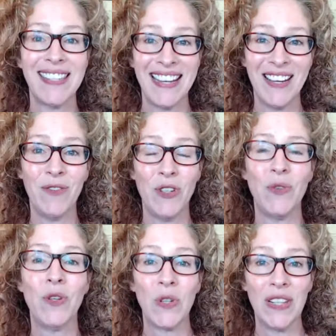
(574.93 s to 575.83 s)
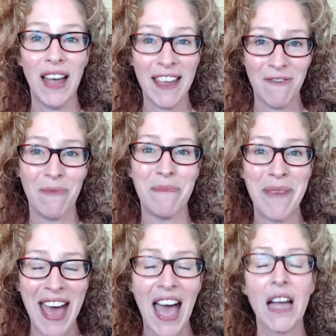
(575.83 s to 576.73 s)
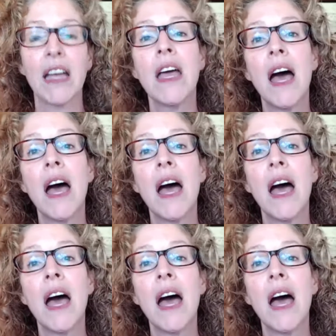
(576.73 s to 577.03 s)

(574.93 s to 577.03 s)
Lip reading: that gives you your life back,